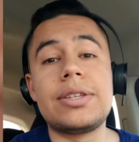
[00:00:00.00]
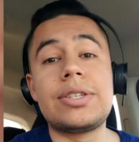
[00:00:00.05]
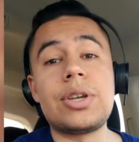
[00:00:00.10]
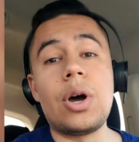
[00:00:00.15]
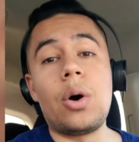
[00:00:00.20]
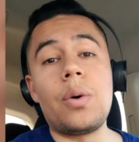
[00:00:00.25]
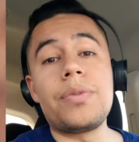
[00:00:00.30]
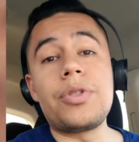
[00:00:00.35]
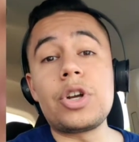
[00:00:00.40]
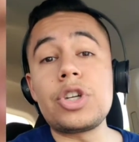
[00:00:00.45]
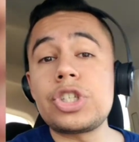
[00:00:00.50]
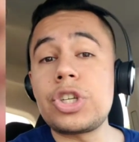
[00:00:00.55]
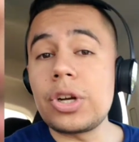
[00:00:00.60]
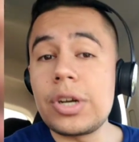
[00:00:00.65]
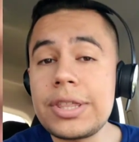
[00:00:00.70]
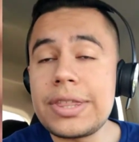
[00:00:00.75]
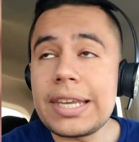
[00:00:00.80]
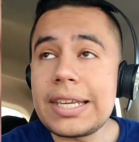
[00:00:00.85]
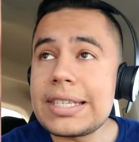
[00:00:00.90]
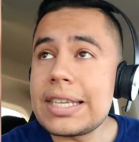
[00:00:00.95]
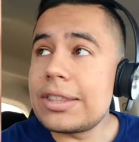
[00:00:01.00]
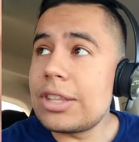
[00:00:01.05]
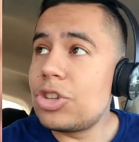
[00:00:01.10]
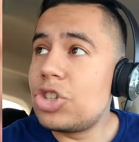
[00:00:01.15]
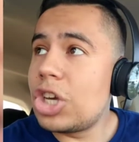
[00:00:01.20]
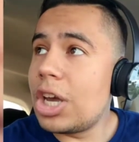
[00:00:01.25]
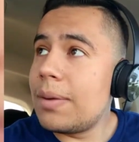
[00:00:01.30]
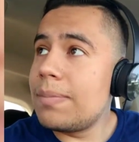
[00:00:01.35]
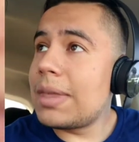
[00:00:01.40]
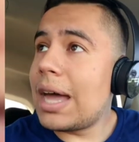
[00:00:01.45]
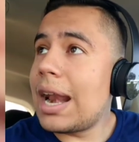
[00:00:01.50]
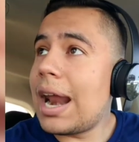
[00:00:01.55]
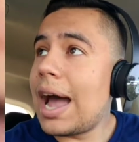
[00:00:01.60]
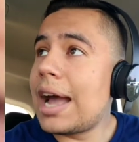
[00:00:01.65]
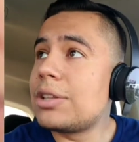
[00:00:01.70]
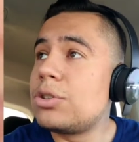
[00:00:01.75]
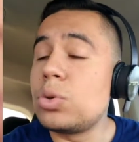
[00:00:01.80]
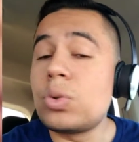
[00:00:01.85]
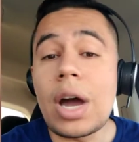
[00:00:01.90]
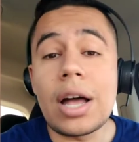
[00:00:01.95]
so there's certain things at the gym that
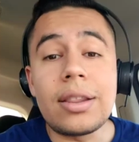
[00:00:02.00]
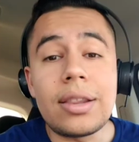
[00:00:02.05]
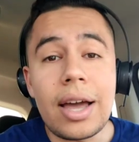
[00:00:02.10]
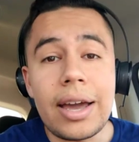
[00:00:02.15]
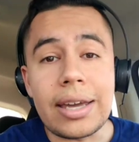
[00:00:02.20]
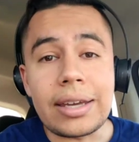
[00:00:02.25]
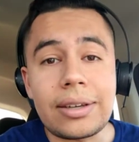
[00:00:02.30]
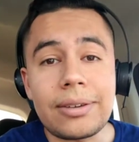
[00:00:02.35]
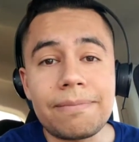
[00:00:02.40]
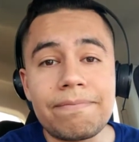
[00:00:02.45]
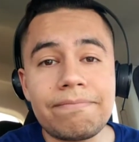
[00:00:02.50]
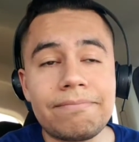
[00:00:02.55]
I do not like.